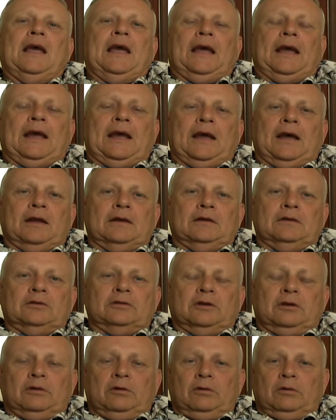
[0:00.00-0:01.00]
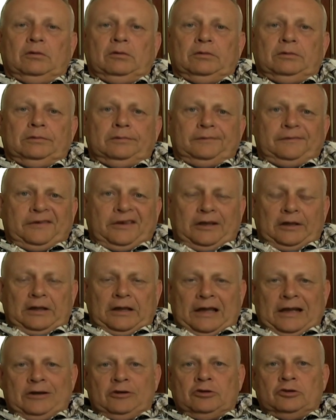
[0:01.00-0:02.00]
And so
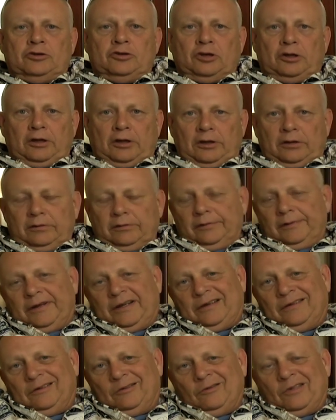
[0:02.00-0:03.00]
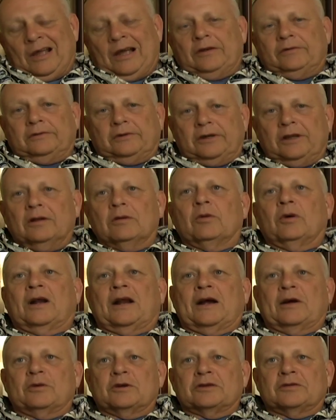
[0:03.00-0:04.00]
the energy at 2,000 kilowatt
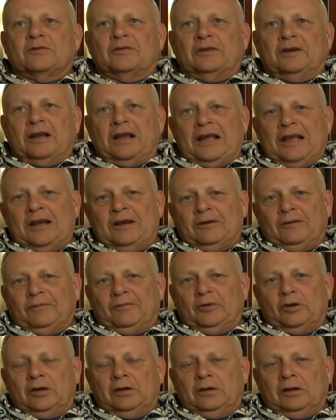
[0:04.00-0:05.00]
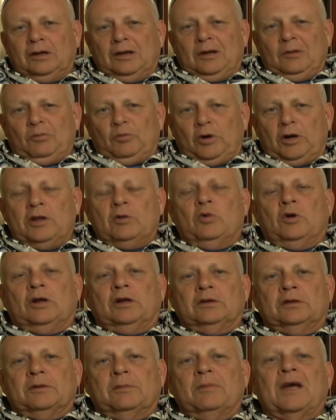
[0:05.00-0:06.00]
hours for an acre foot pretty
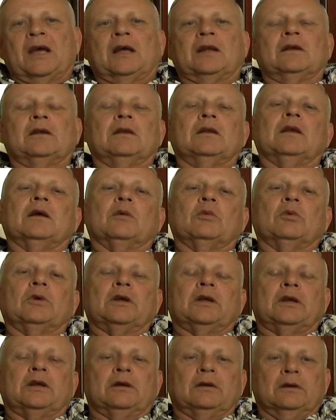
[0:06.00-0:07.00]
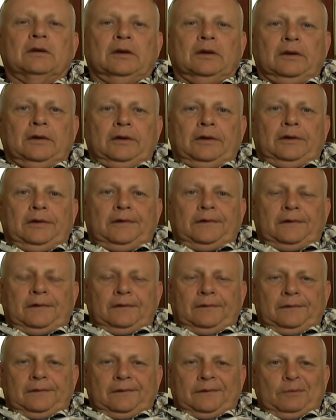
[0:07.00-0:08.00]
well demanded that we
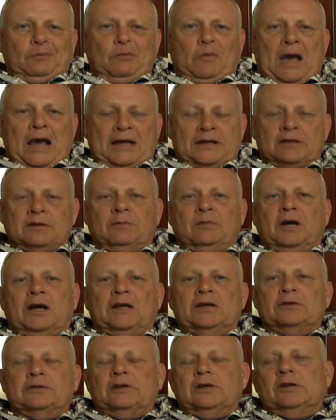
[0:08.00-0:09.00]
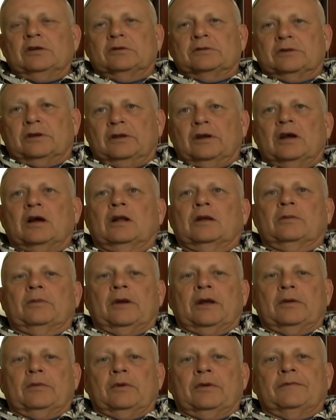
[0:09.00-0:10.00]
maximize the use of the
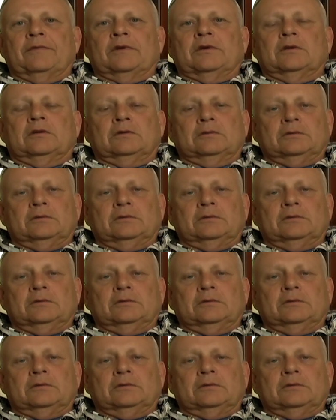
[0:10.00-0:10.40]
Colorado River